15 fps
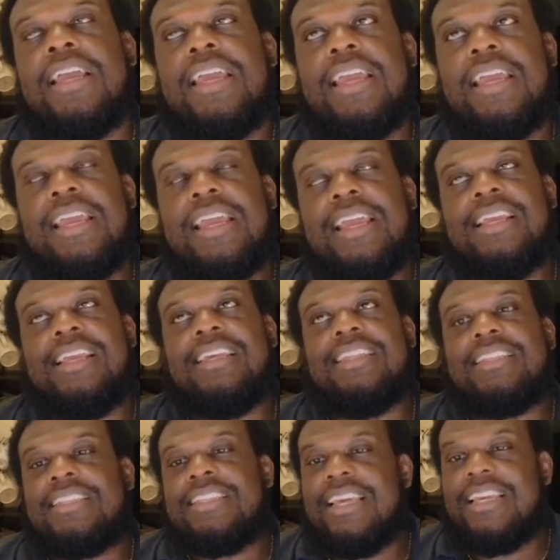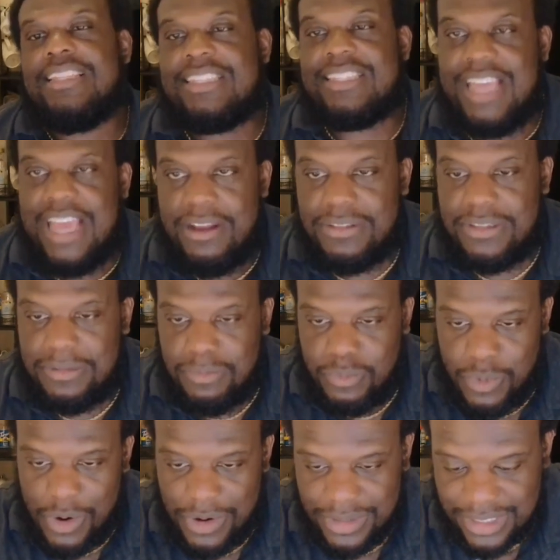it sounds
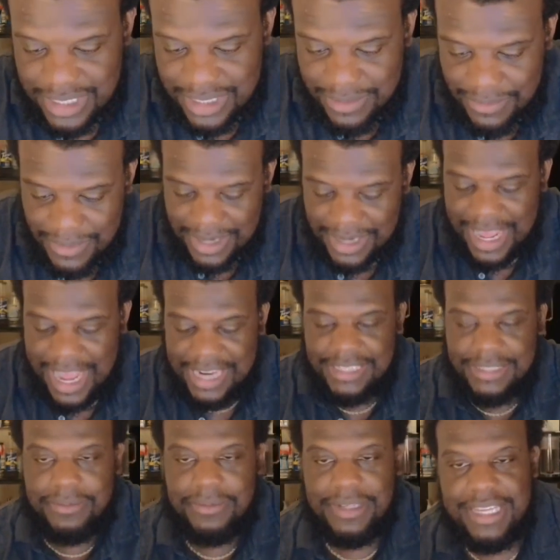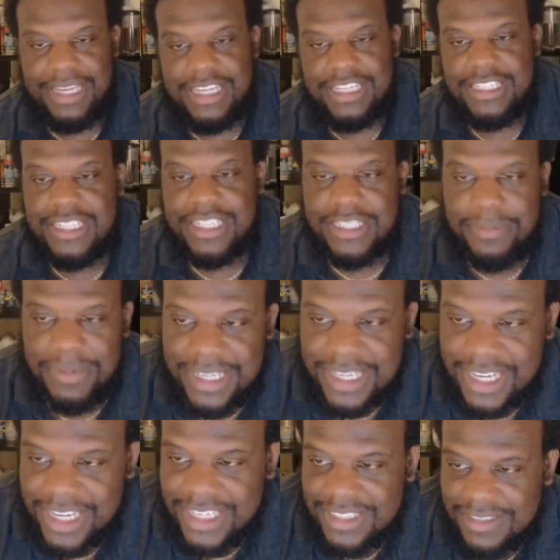worse than what it actually is just
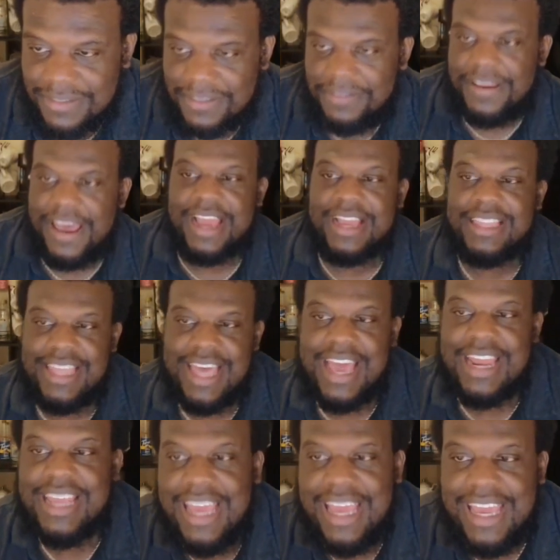because of the fact that